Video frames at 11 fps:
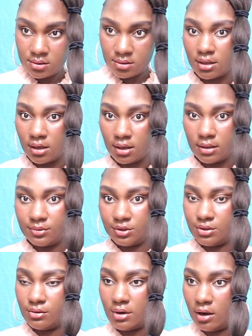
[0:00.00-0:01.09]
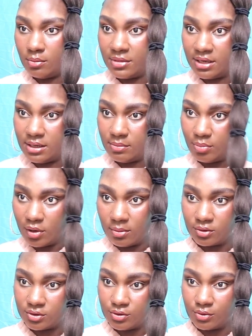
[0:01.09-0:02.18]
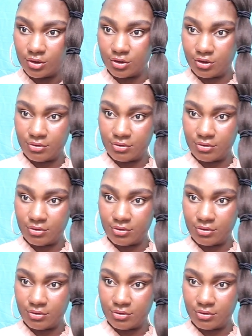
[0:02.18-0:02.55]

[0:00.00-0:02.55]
It's all up to you how many bubbles you want